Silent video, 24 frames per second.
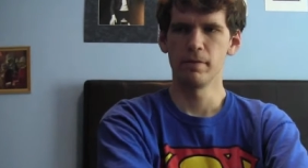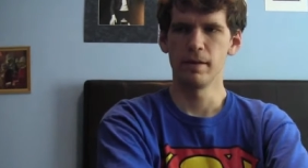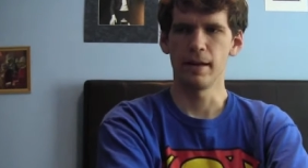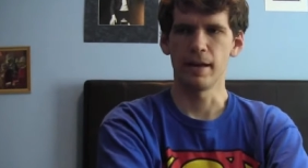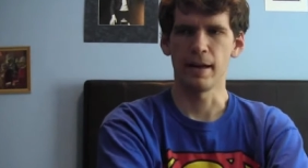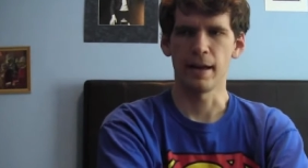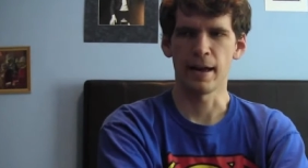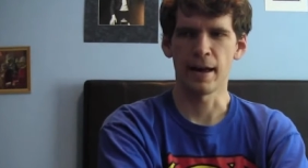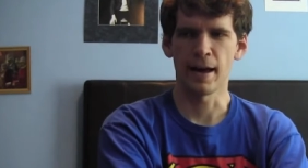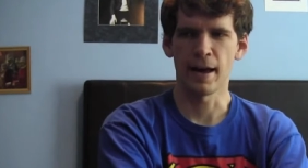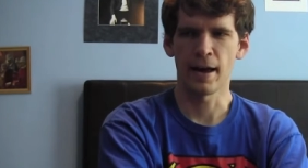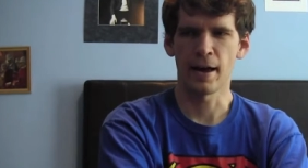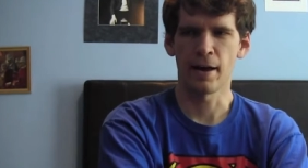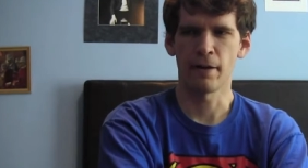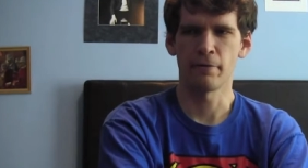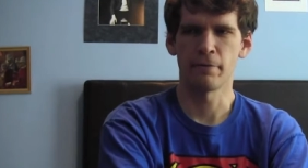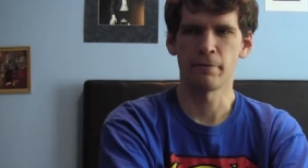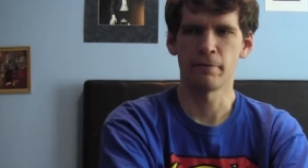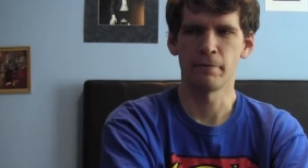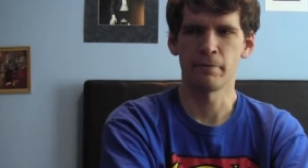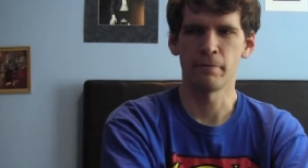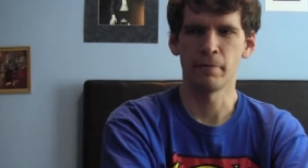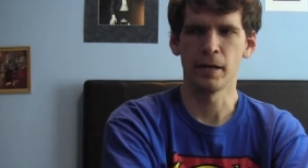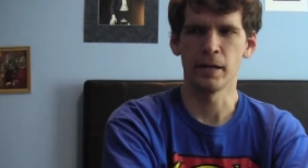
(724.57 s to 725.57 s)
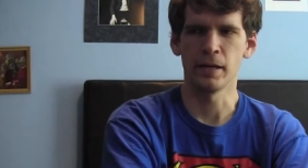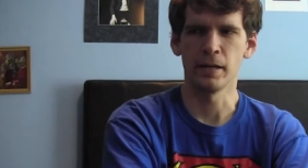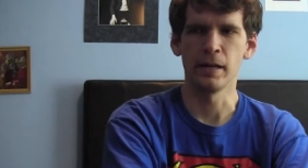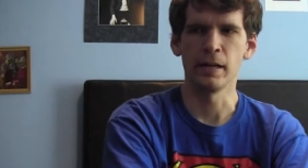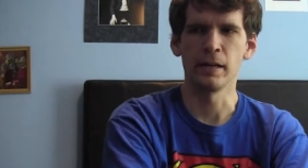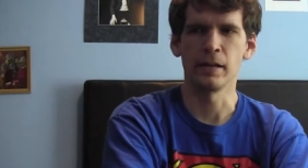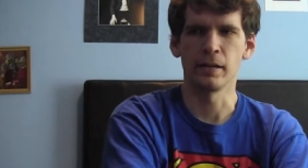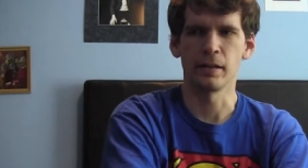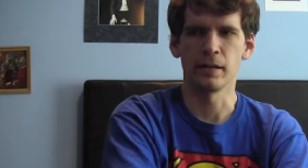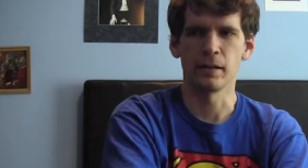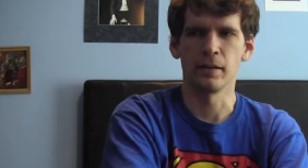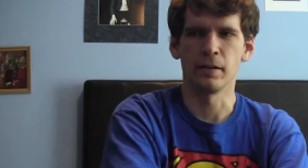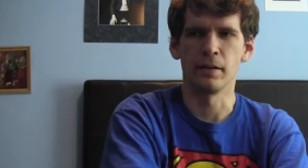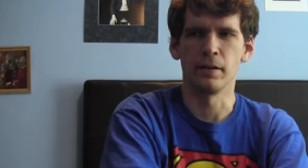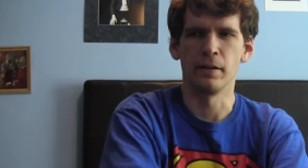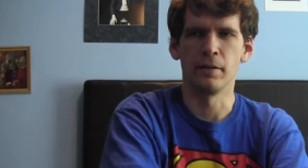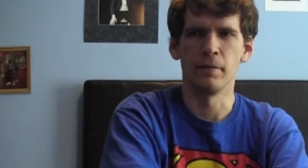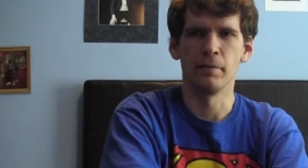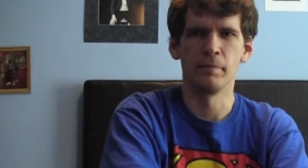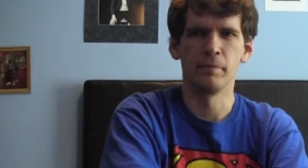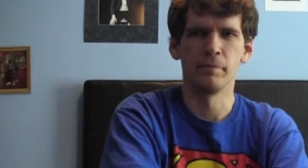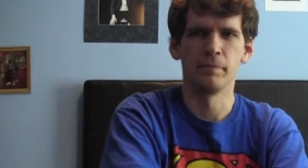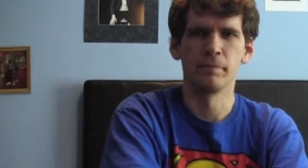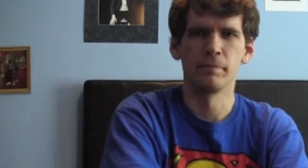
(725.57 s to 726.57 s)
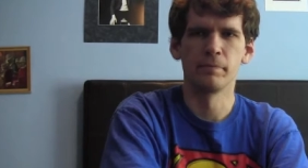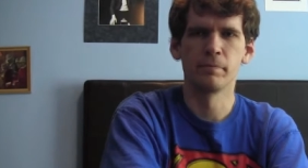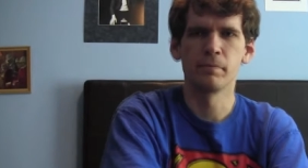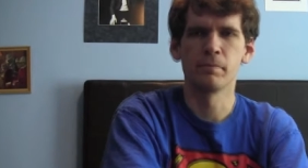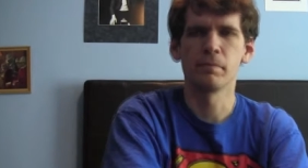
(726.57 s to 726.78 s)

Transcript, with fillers: half my income,